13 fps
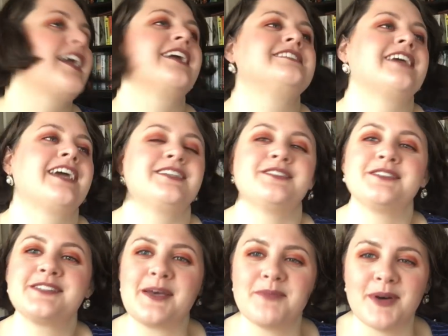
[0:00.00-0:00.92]
Kate
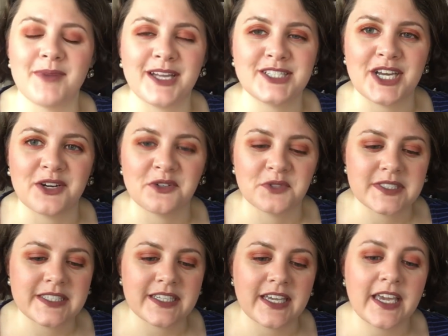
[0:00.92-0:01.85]
Daniels up on my channel
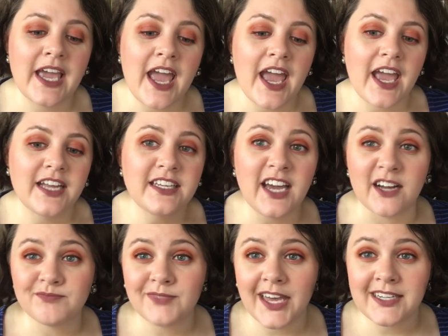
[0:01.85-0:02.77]
recently. And
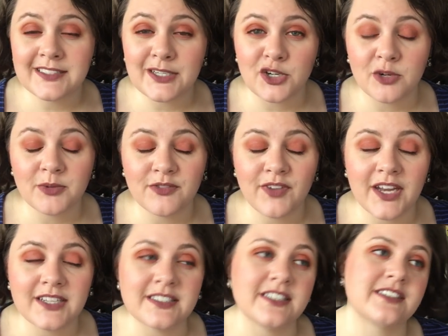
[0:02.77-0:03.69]
yeah, that is an urban
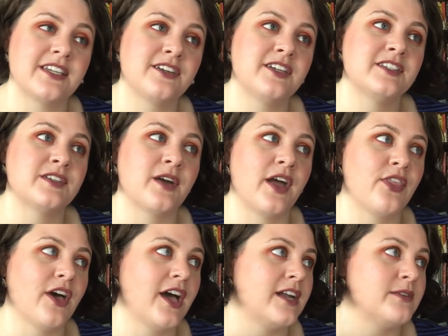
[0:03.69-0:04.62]
fantasy series, so I
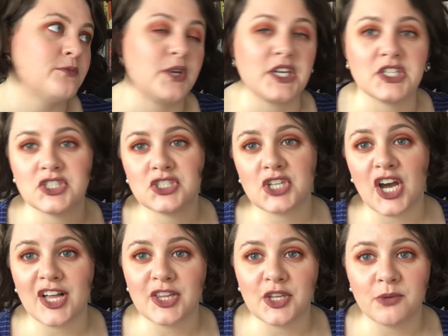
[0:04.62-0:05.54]
thought we could just
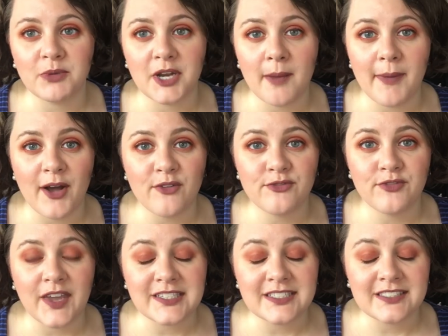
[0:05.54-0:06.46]
talk a little bit about
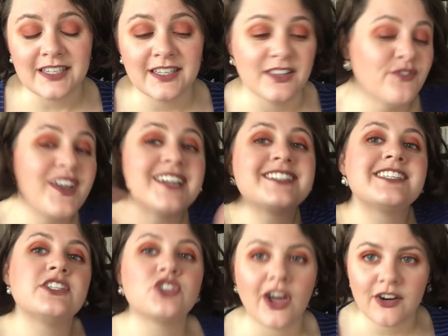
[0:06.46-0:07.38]
fantasy, the
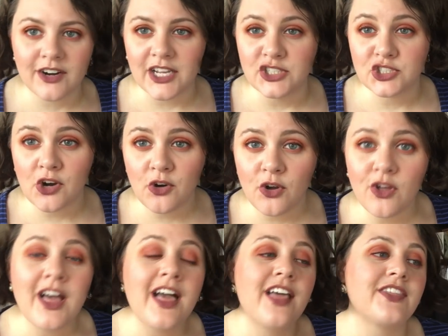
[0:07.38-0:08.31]
fantasy genre in
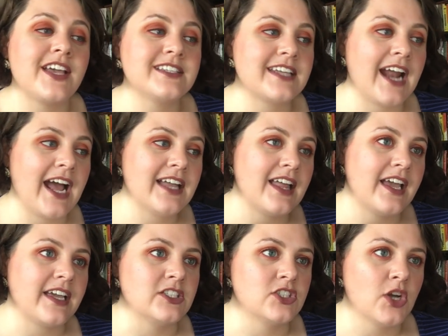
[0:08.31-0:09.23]
general, things that I
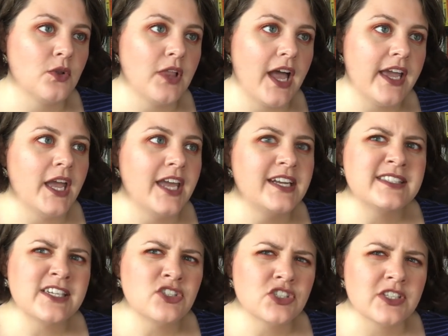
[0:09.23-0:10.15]
like and don't like. And
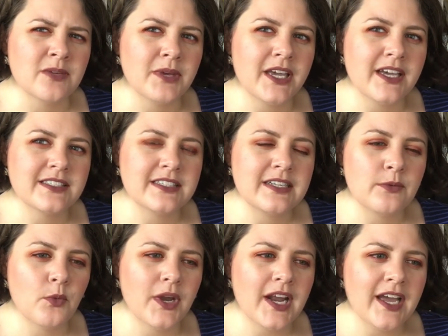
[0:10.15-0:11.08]
it's interesting because
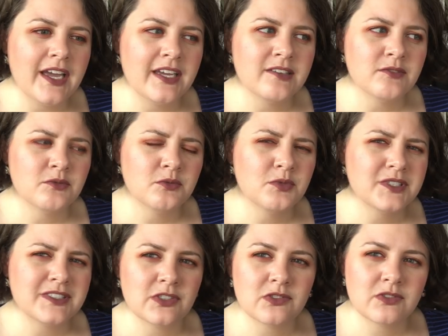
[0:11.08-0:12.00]
when I
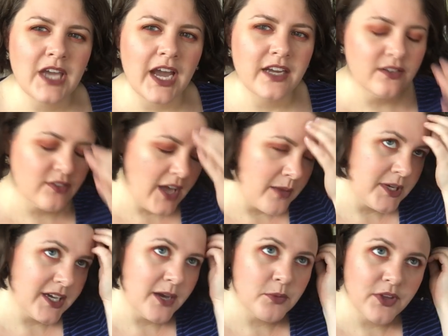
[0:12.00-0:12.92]
was kind of
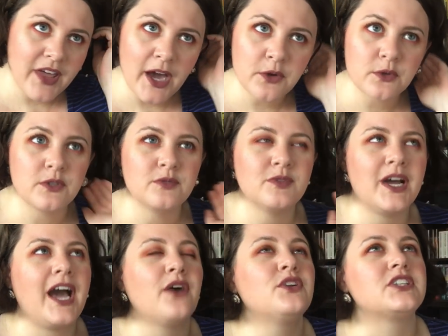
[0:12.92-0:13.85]
coming up with how to
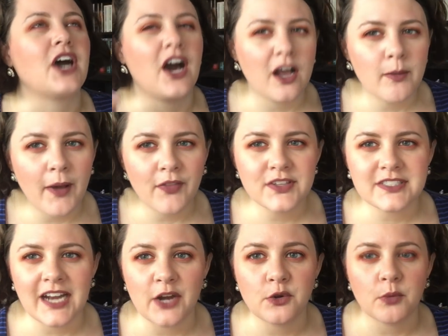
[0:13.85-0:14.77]
how to talk about this
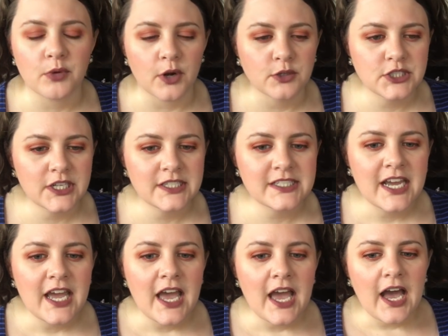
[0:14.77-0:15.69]
and how to approach it,
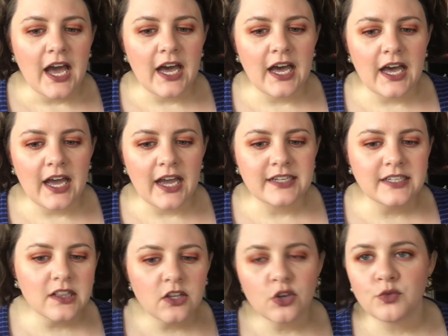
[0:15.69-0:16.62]
uh, I
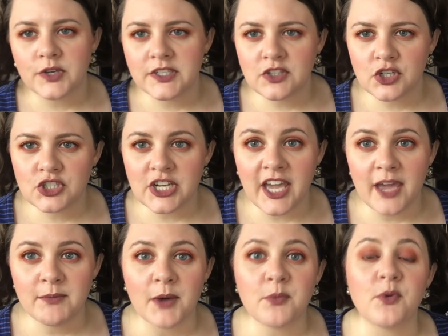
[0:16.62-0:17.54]
did a little research and
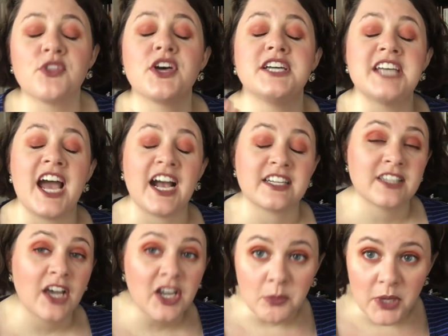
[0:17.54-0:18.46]
came up with a
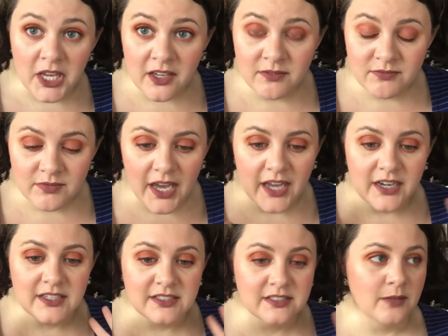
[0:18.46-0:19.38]
taxonomy that
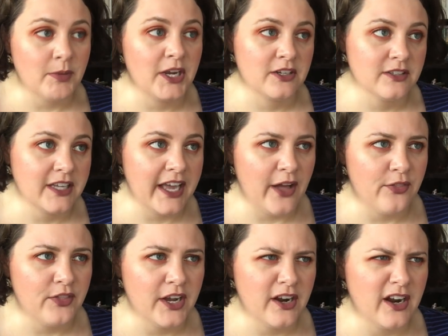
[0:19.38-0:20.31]
is apparently
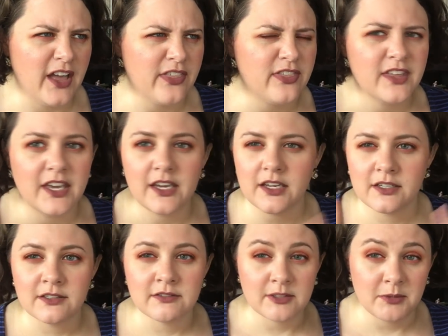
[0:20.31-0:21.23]
out there. I think
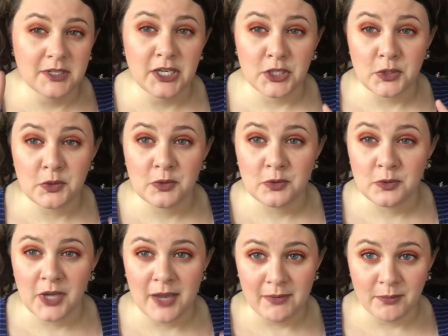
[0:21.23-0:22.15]
let me tell you who
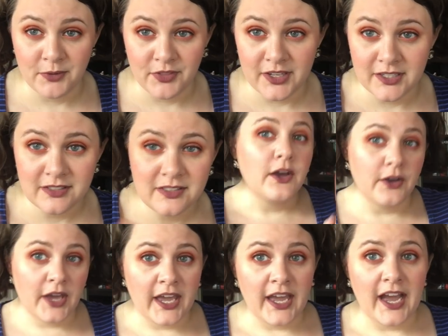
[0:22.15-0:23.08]
came up with this.
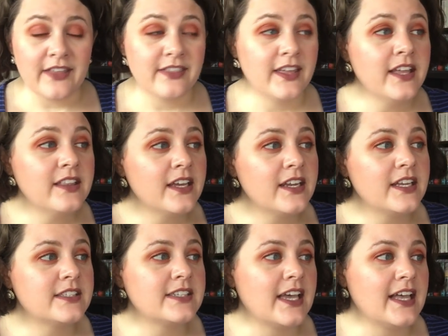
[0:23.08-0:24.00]
Okay, I think that
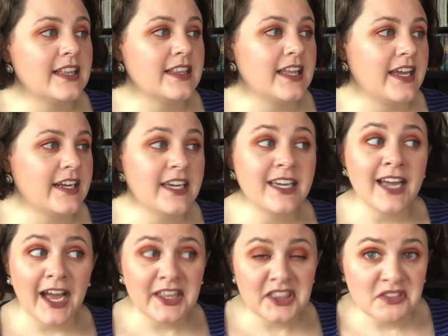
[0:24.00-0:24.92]
it's a
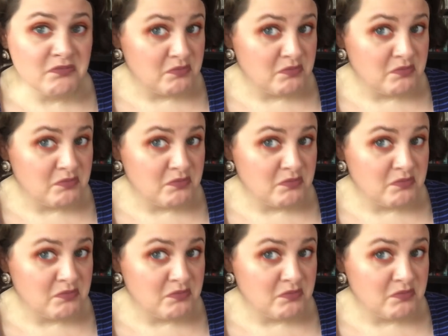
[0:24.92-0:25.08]
lady. I